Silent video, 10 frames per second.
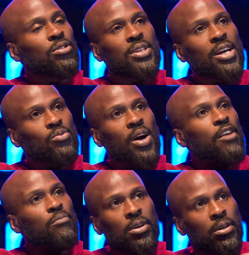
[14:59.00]
Yeah. That's why
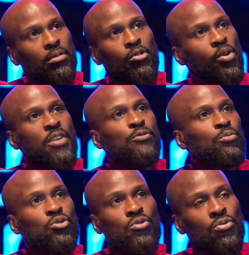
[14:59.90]
I've been away
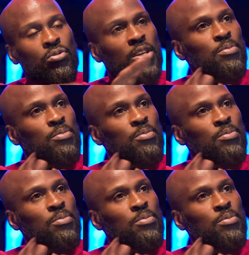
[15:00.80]
from you,